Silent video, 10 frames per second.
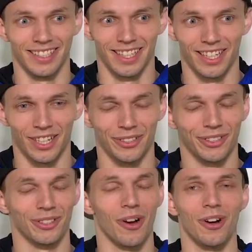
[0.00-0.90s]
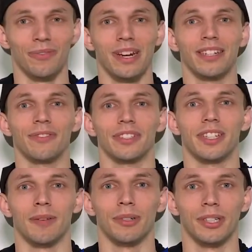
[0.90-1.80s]
and that are just all ready for
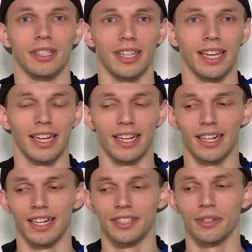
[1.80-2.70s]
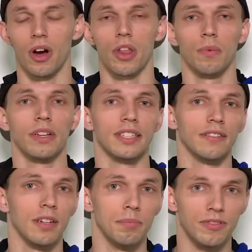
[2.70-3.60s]
summer, like to all the ones I've
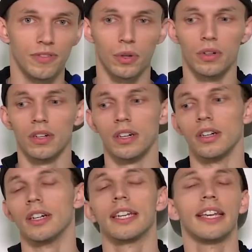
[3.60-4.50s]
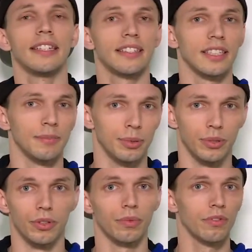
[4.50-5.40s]
loved before, Kissing
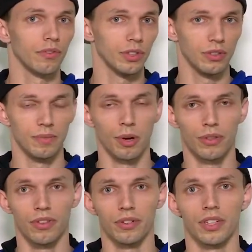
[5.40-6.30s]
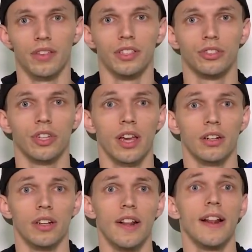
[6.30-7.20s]
Booth. We've reviewed both of those on this
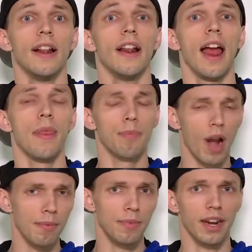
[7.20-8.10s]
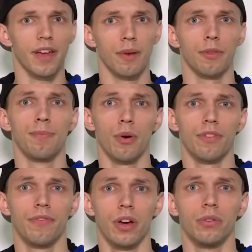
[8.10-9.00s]
channel. And the problem that I've had with both
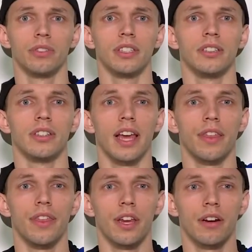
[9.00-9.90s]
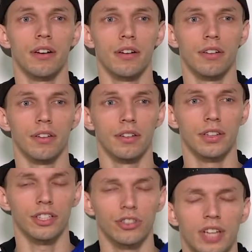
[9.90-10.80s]
of those is that they
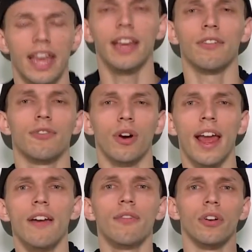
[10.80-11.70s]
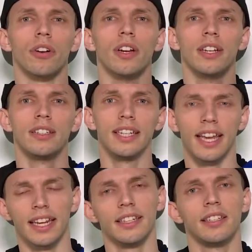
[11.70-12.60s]
just take forever to
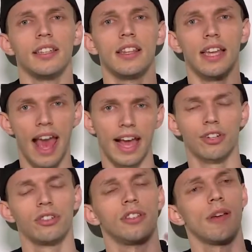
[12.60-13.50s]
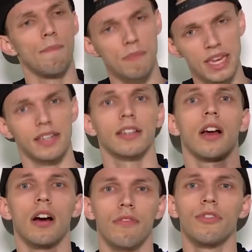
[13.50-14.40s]
get into the action, the meat
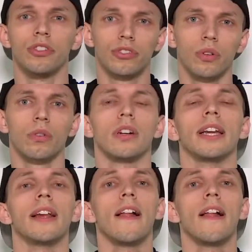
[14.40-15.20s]
of the story.